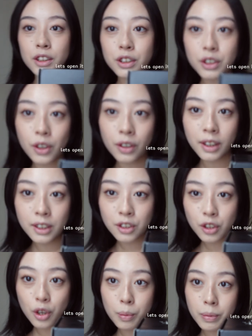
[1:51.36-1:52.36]
So
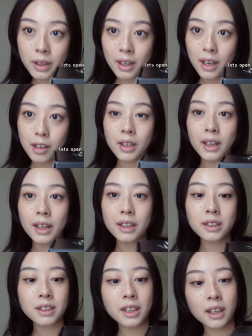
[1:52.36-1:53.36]
let's open it up
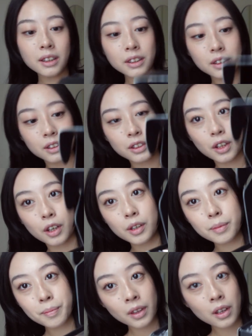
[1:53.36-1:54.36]
and see.
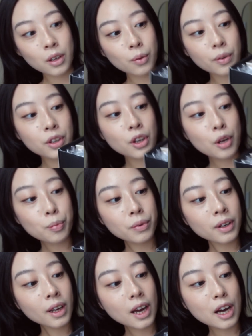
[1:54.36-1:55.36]
So when you
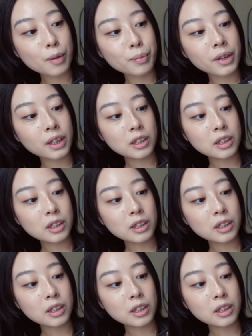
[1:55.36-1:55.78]
open it up, it